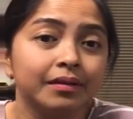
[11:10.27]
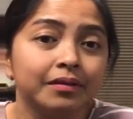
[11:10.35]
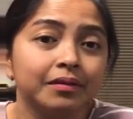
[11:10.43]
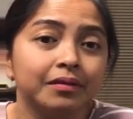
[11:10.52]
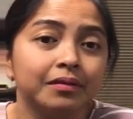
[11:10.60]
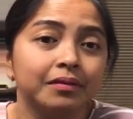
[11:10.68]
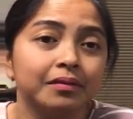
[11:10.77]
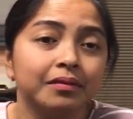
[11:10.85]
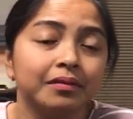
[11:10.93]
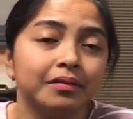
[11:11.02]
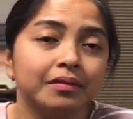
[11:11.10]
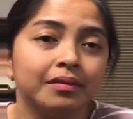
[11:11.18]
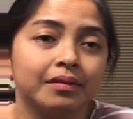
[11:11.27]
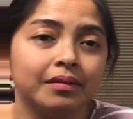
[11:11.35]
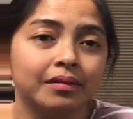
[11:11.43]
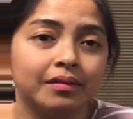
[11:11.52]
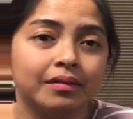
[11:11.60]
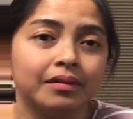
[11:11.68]

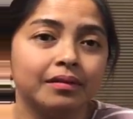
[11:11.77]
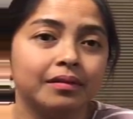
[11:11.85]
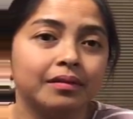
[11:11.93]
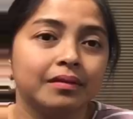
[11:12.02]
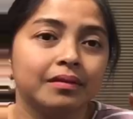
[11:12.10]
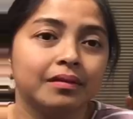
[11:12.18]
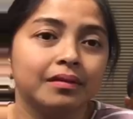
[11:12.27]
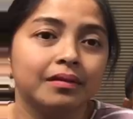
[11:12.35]
This person isn't speaking.